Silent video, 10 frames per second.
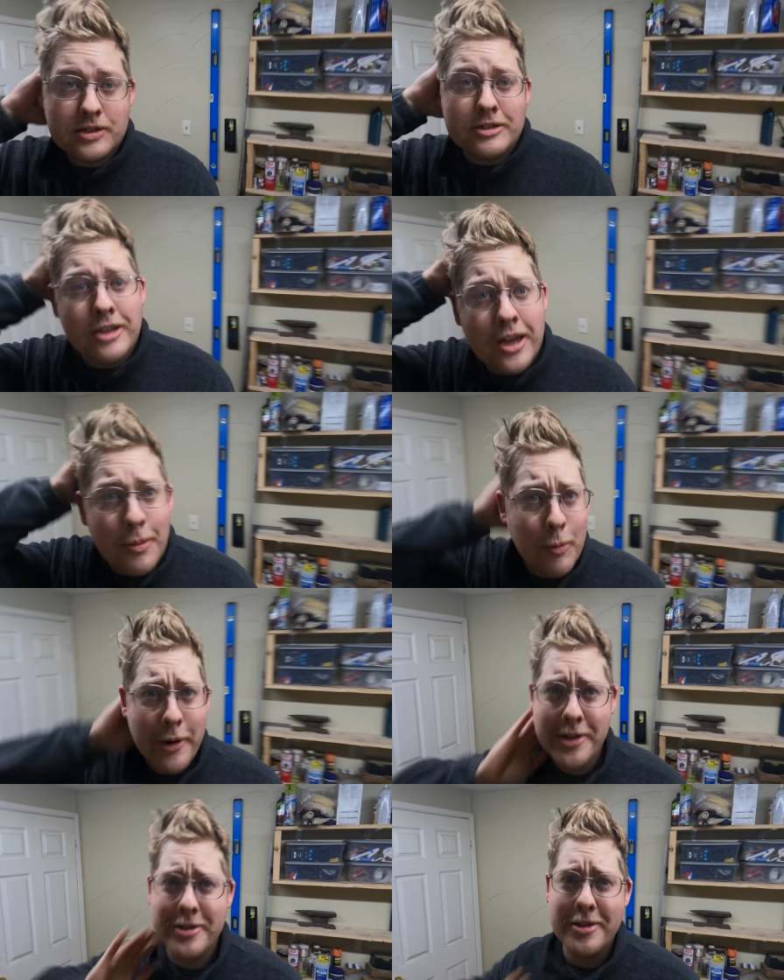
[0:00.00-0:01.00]
sleep,
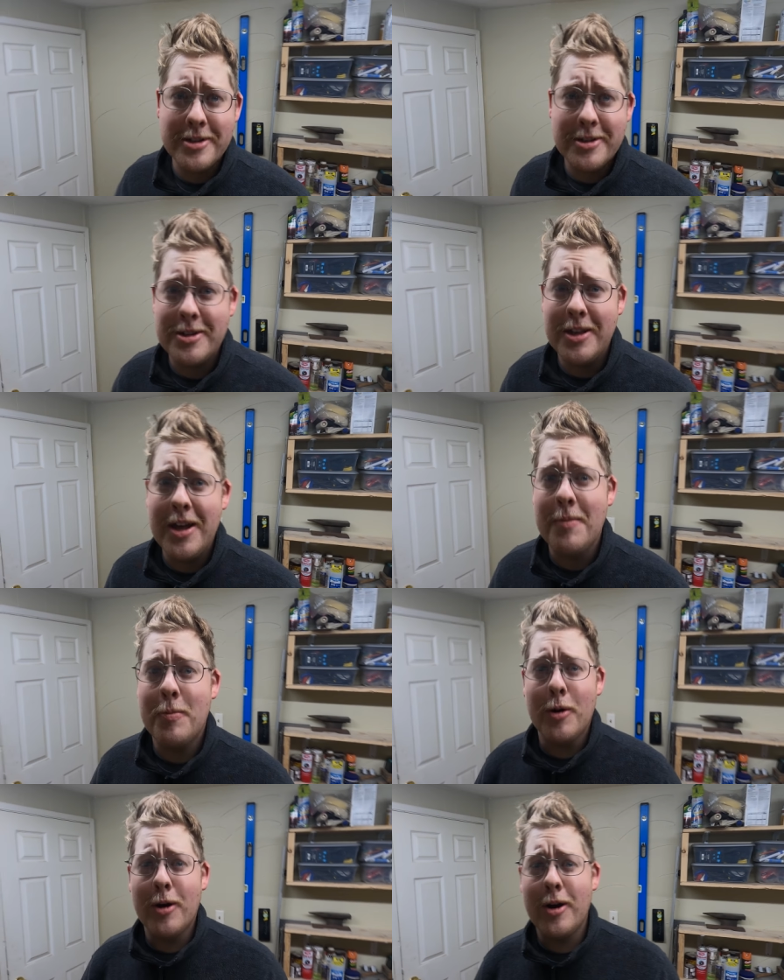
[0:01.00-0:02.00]
restless sleep,
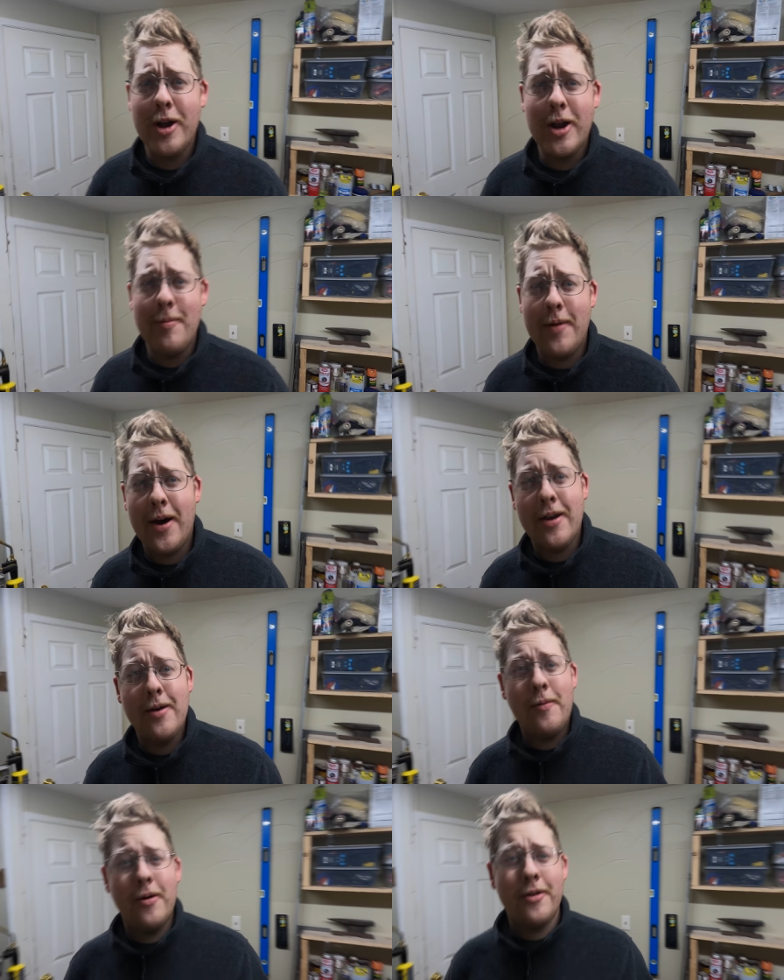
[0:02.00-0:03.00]
worrying about
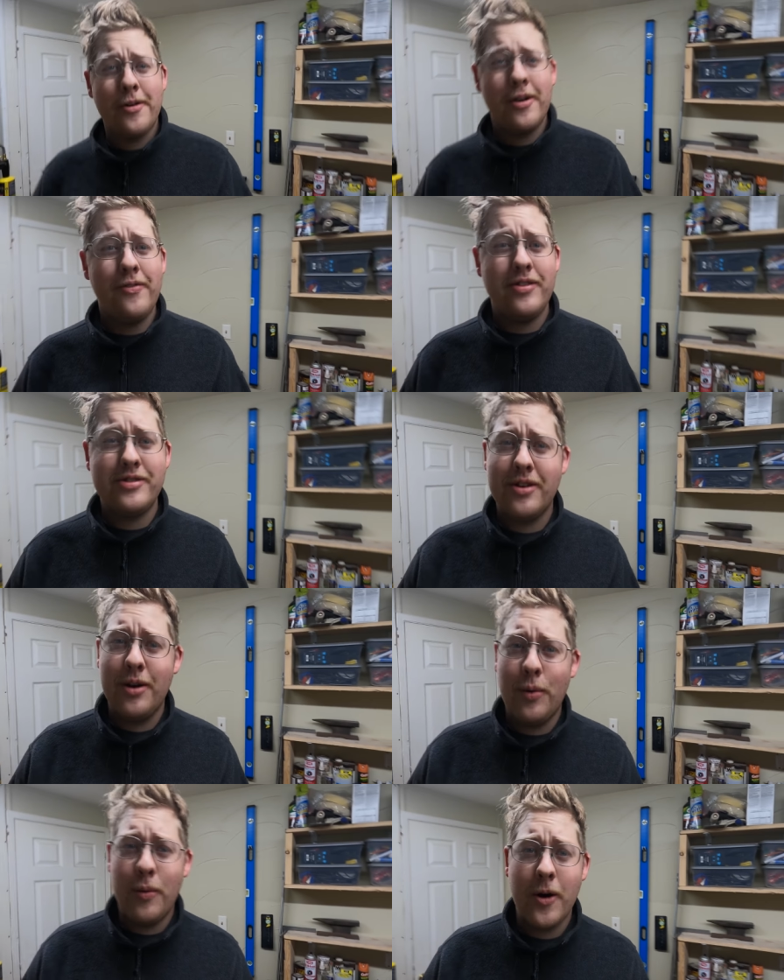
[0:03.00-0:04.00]
it, wondering if it's
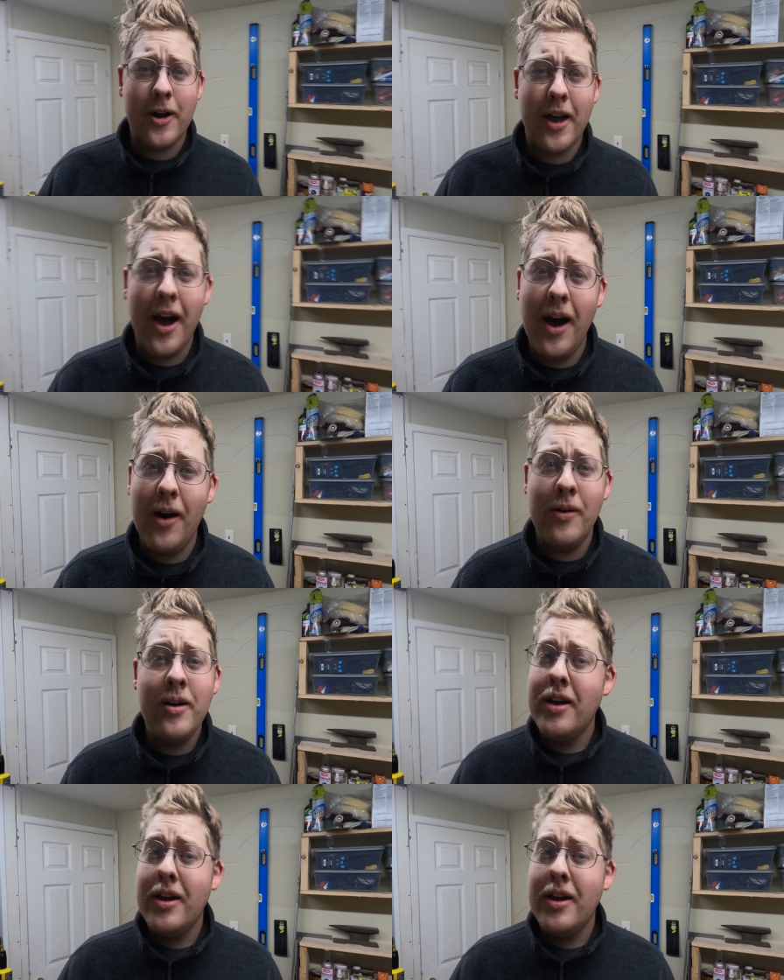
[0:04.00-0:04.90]
gonna work out.